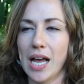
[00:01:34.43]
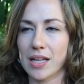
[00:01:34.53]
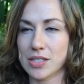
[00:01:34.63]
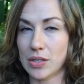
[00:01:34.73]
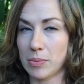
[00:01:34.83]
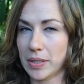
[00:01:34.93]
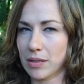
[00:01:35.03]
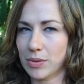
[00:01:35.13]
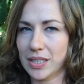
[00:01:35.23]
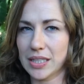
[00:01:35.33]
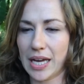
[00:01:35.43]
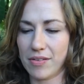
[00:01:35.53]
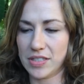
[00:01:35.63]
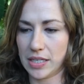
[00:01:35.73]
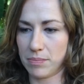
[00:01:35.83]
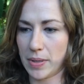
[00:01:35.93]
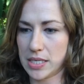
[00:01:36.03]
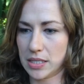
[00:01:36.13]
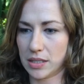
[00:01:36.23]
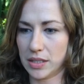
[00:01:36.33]
And so I begin with the left, and it
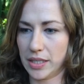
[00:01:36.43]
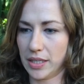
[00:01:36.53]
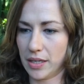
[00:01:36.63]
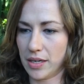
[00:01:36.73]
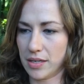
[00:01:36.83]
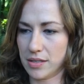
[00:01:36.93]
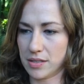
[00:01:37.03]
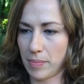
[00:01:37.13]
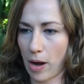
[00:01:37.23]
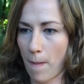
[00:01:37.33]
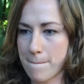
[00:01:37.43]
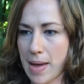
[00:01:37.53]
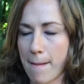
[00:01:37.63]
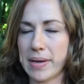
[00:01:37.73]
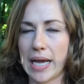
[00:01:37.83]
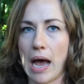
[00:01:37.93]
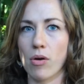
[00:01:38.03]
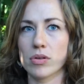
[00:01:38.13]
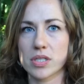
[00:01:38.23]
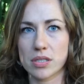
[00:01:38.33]
basically is about mapping
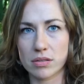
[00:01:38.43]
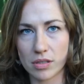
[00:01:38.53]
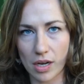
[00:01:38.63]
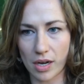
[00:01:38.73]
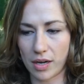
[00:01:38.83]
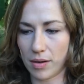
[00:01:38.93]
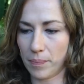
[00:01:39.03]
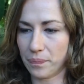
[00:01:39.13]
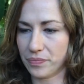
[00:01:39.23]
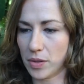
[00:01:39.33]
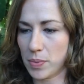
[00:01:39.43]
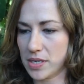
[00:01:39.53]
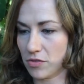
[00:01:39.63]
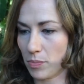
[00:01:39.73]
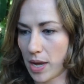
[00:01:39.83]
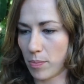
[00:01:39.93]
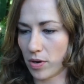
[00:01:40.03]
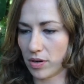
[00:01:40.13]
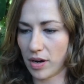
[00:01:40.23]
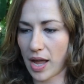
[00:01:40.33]
out the piece of paper,